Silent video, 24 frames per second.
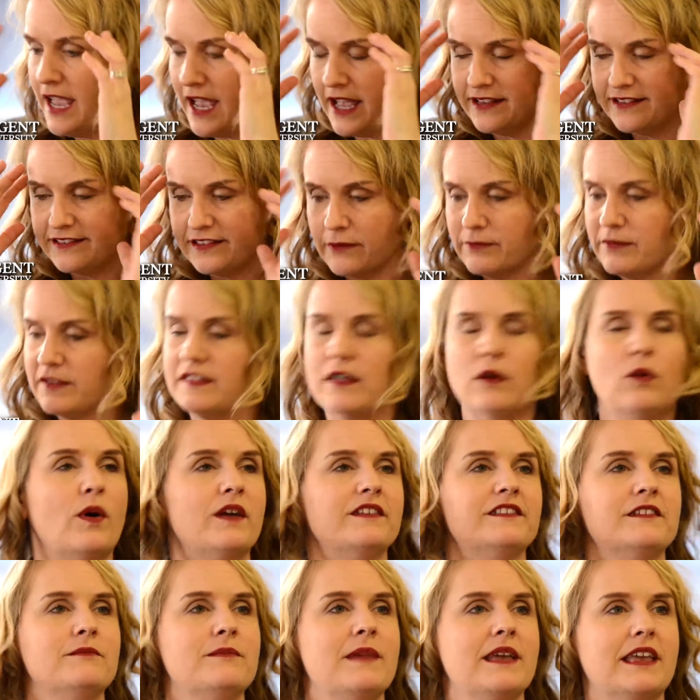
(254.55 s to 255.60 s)
and something that
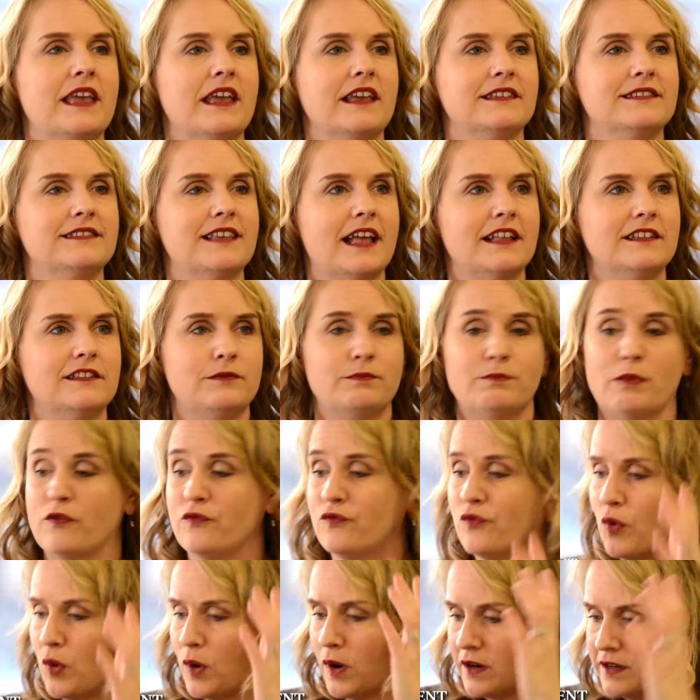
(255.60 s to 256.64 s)
wasn't making sense
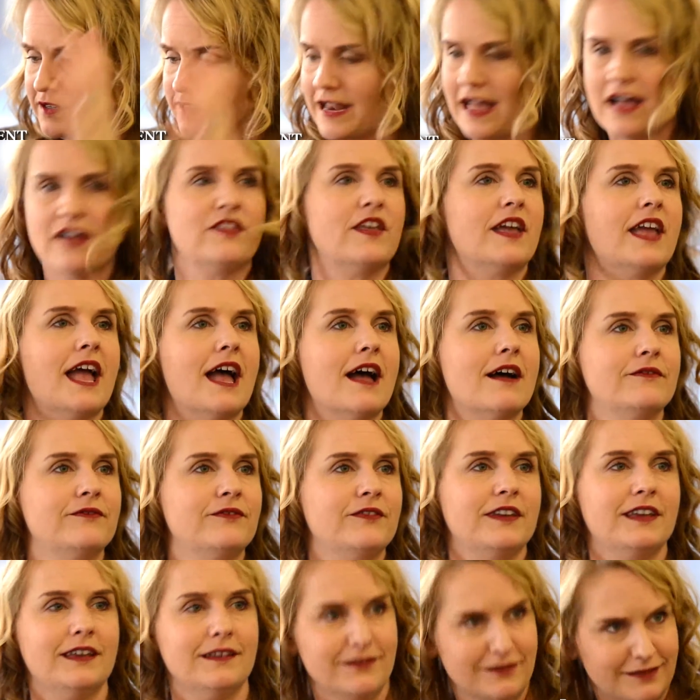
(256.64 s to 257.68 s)
before, now they
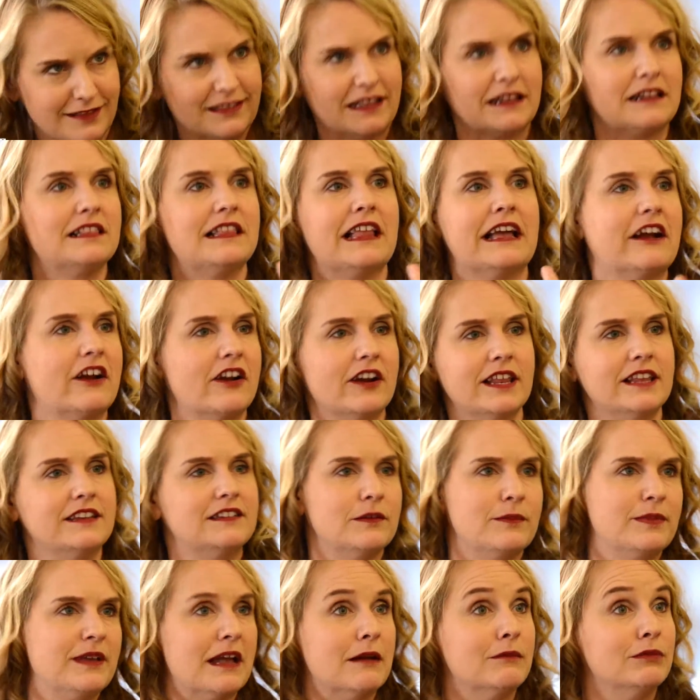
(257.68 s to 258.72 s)
have the clarity
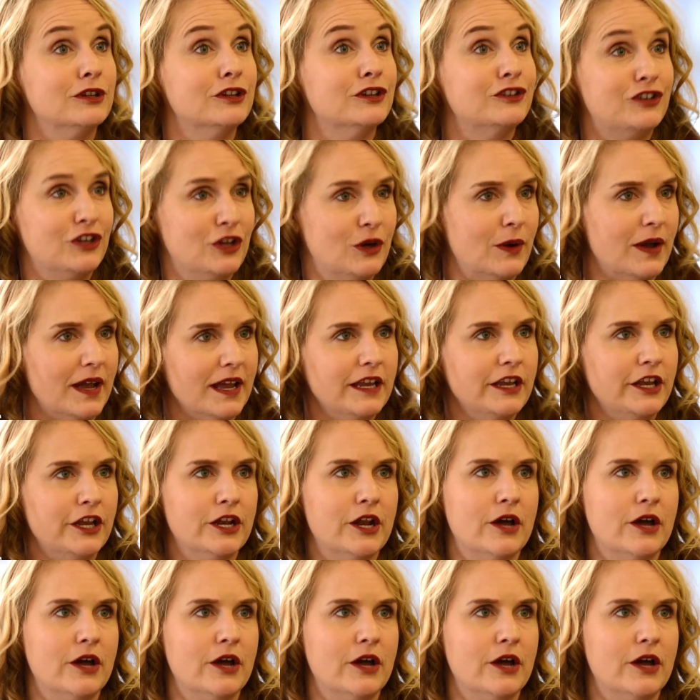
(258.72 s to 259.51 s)
to be able to do it,